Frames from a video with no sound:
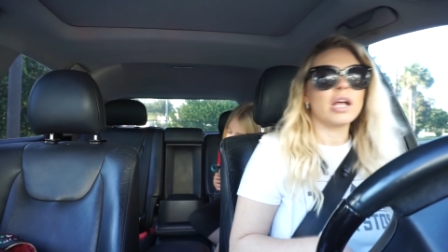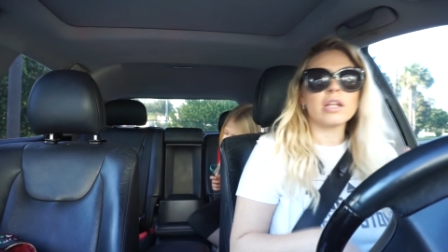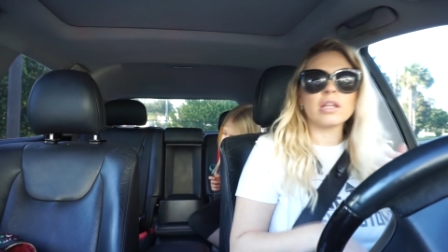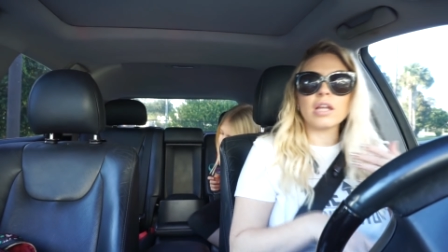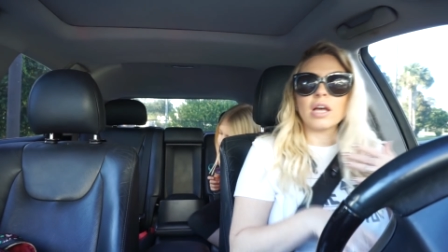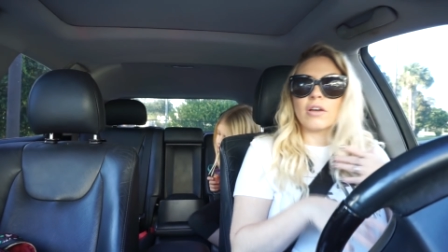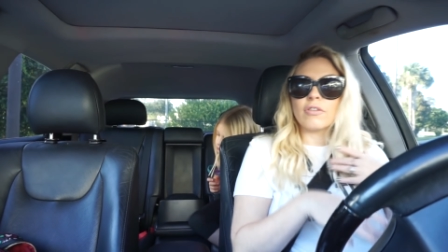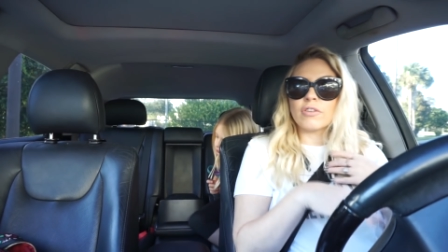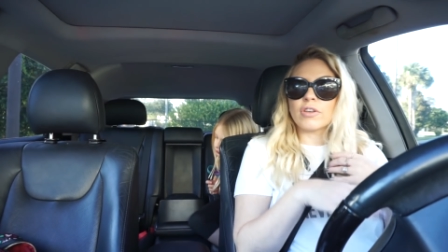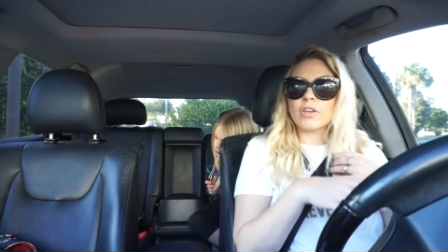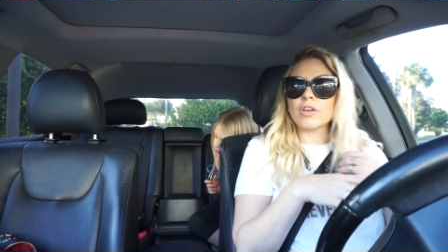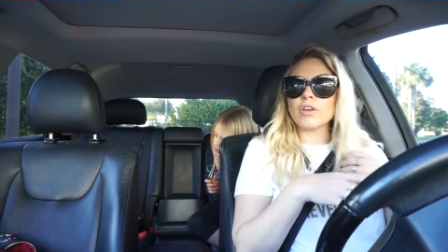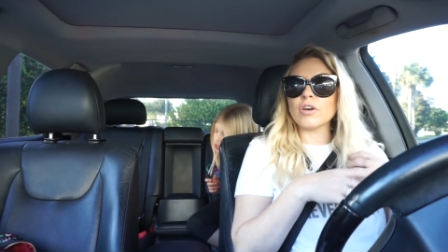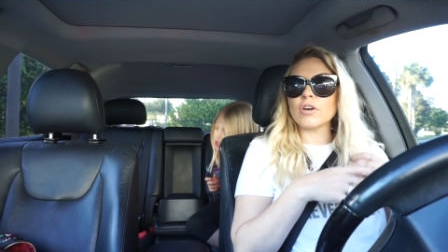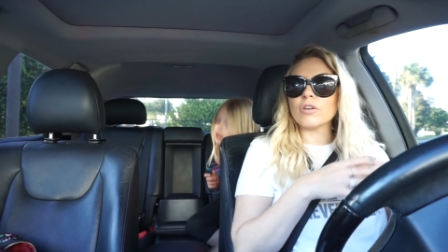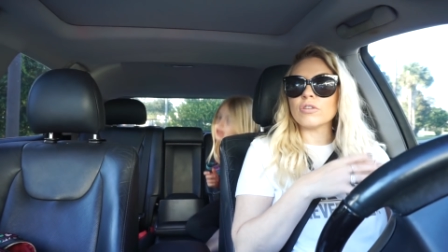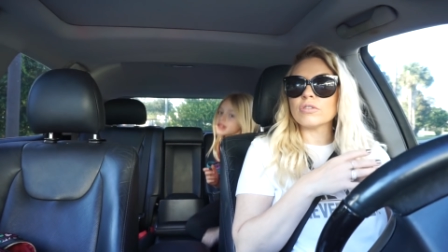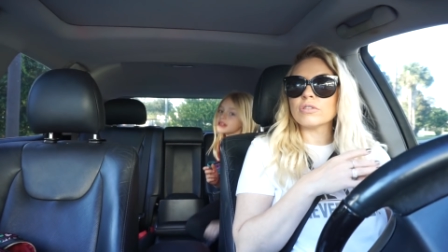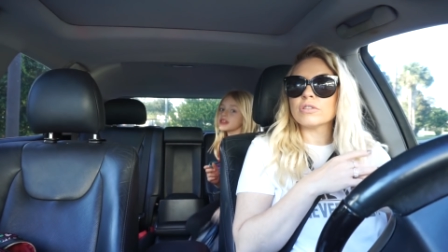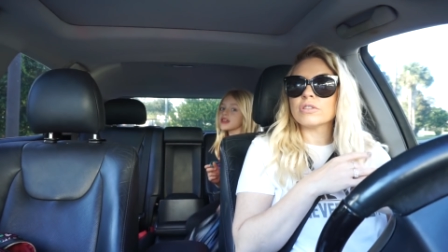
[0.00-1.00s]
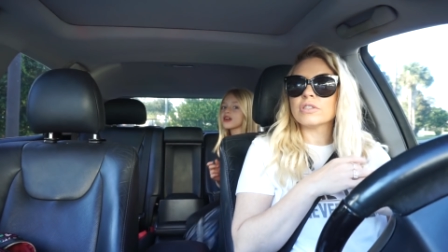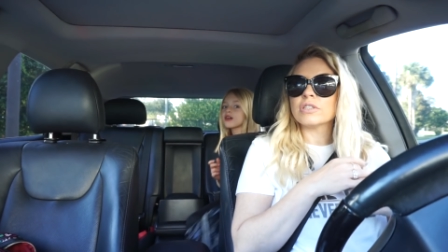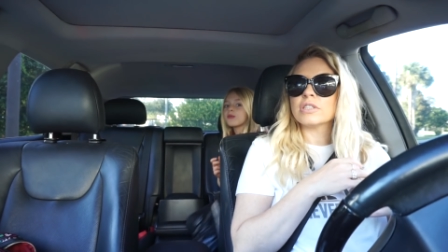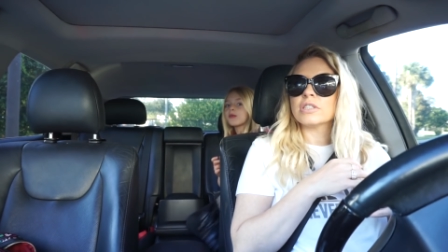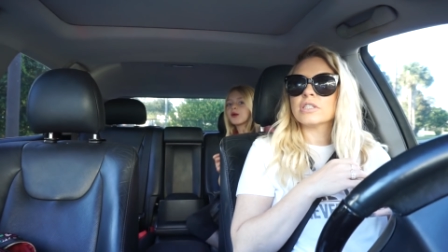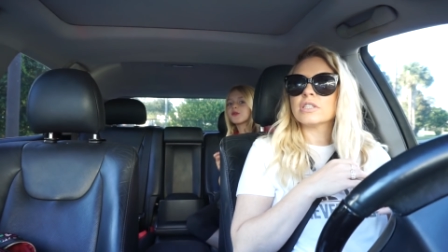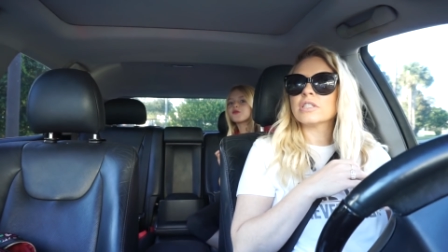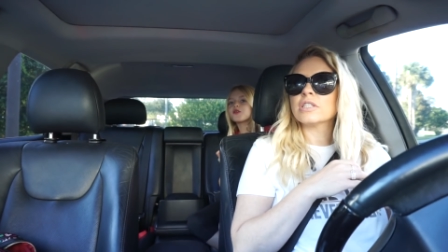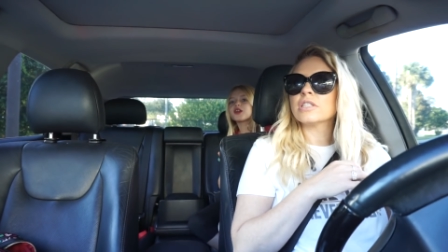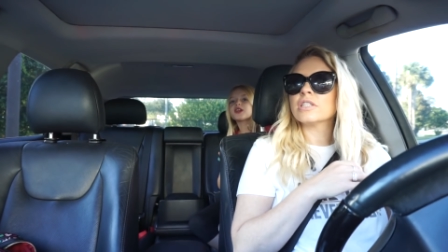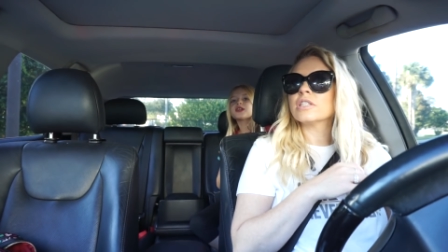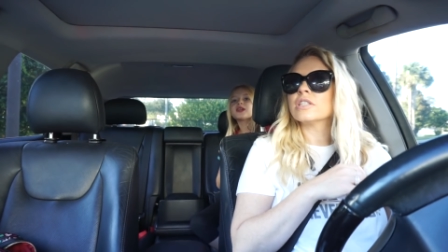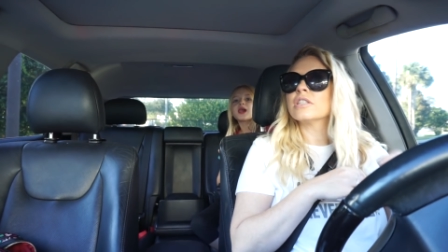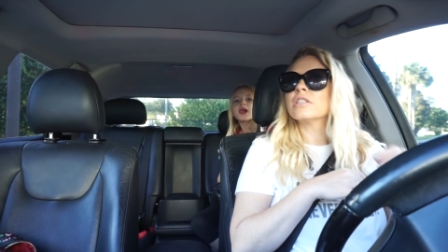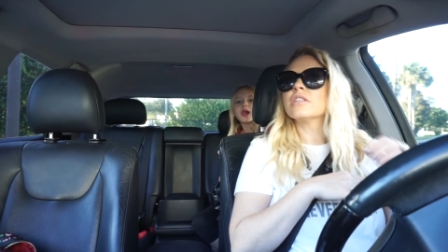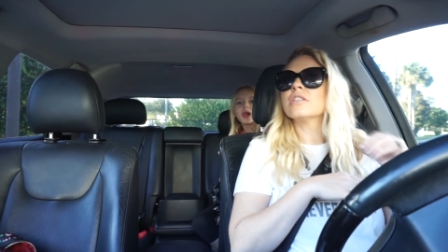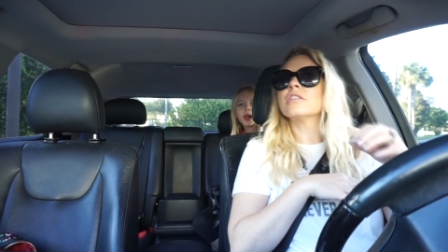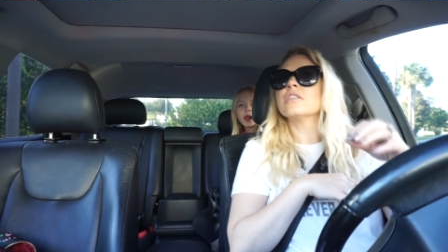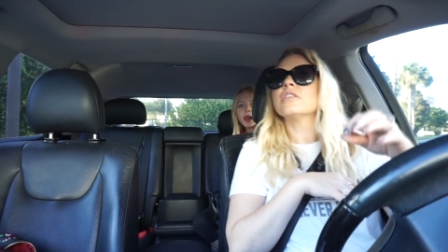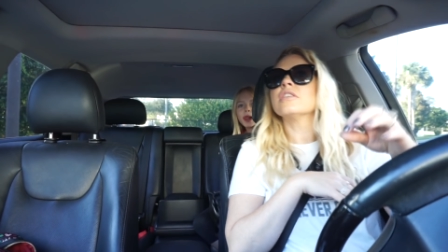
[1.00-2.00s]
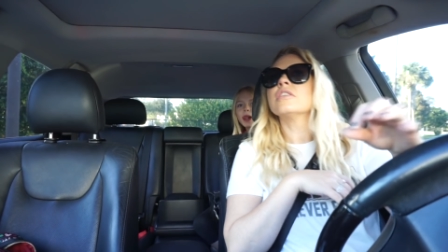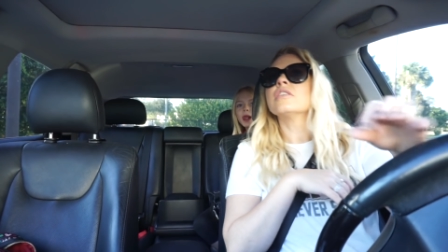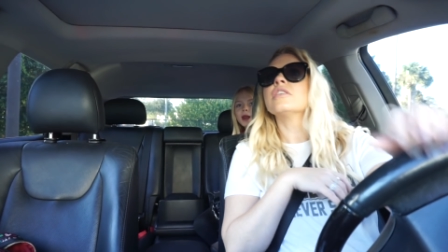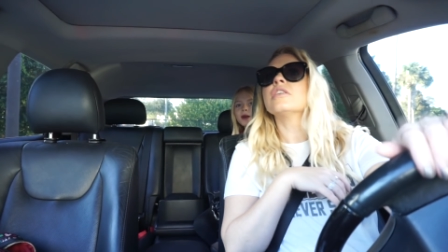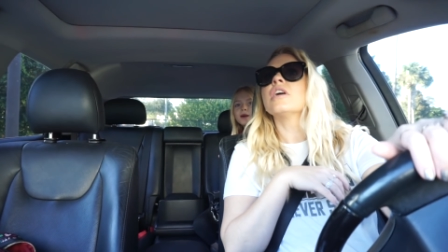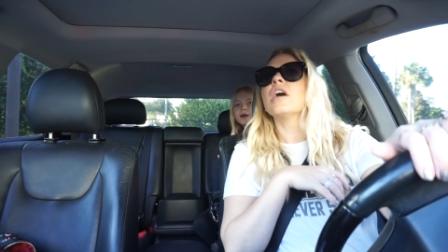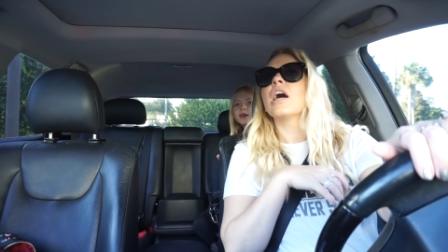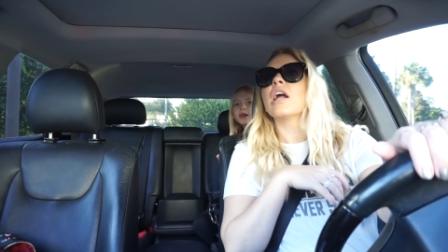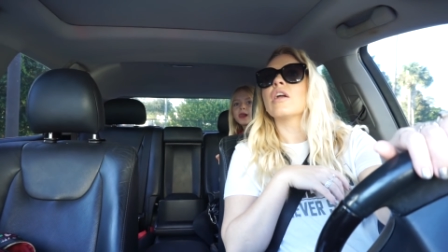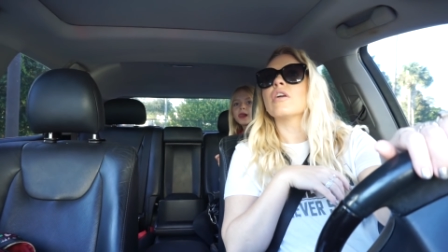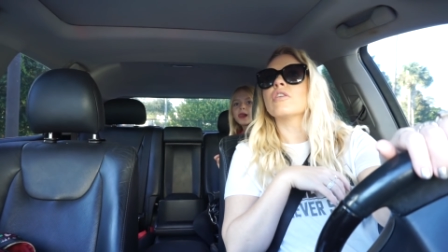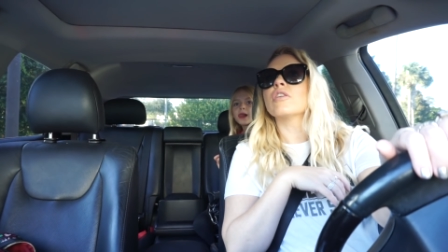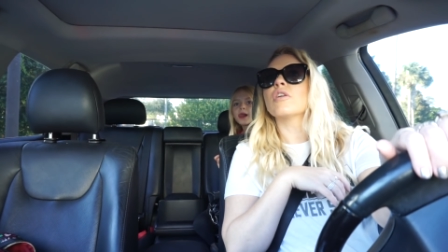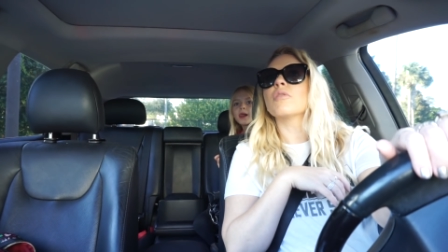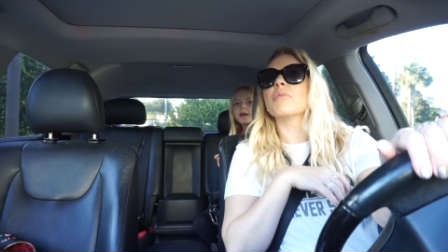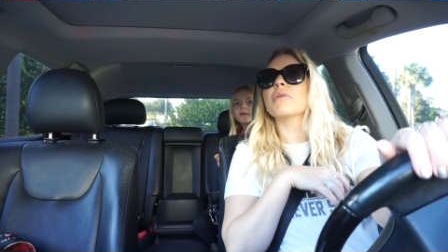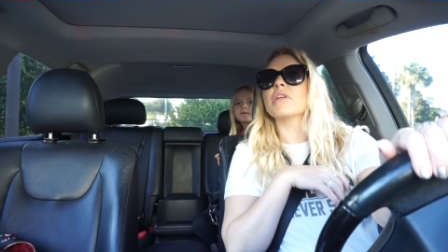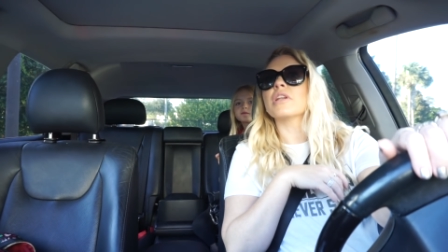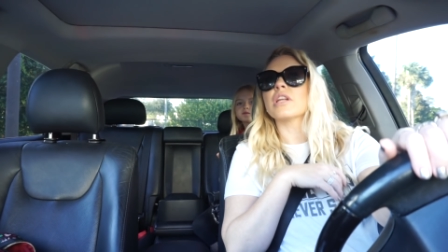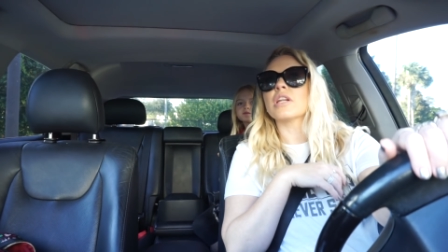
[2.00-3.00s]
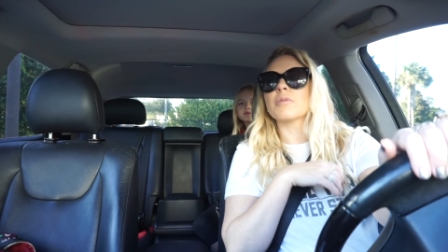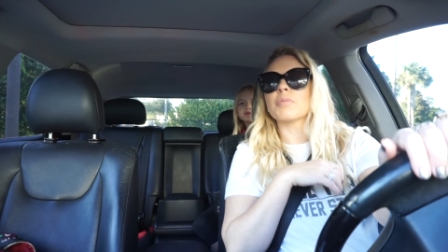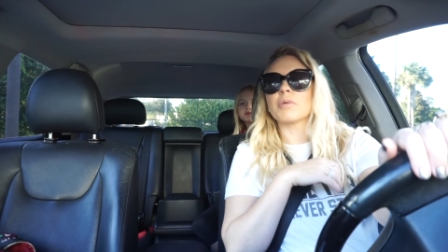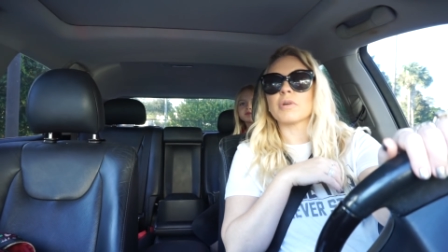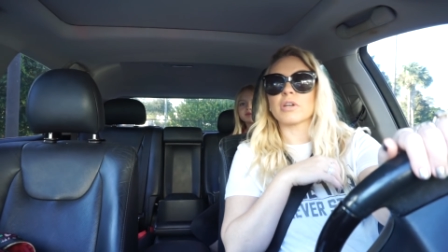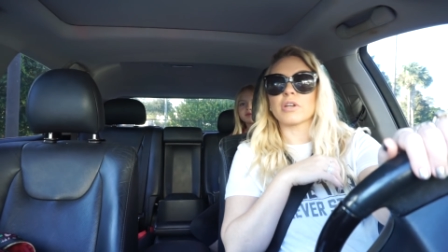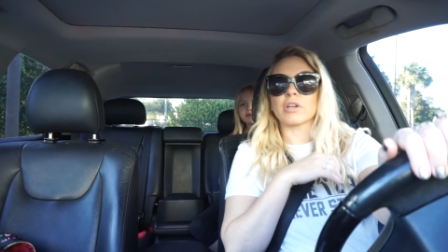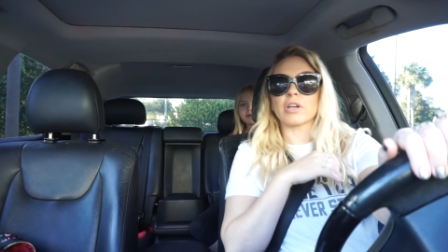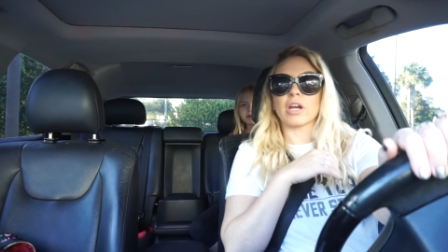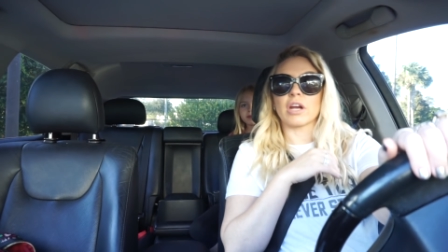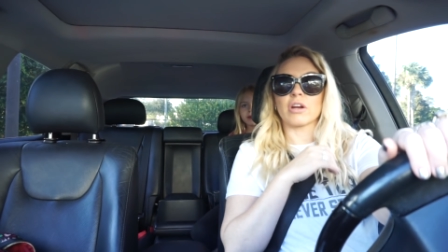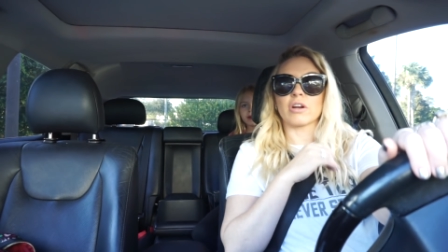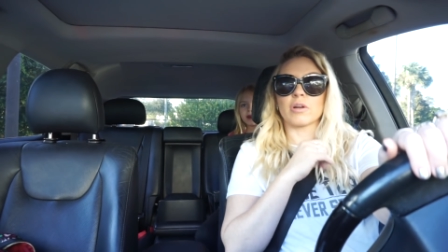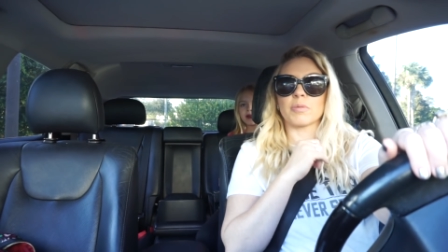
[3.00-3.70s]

I love you. Anything on my feet. I don't know, but you need to put your hair